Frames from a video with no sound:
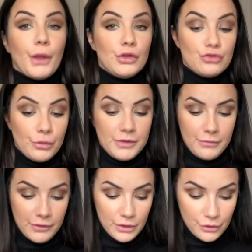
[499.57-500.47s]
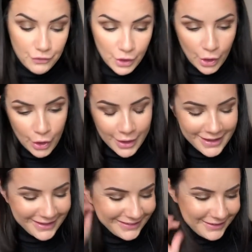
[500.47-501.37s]
drop something on the floor.
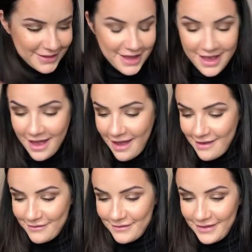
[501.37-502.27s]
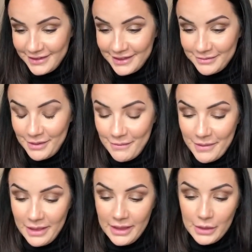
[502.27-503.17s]
I'm going to pop
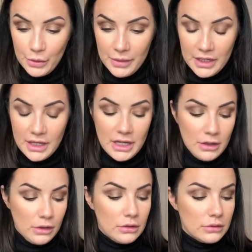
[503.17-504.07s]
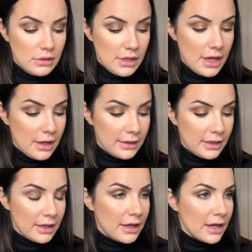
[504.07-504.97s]
a little bit of inner corner
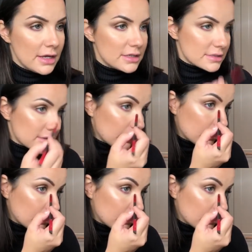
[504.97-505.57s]
highlight.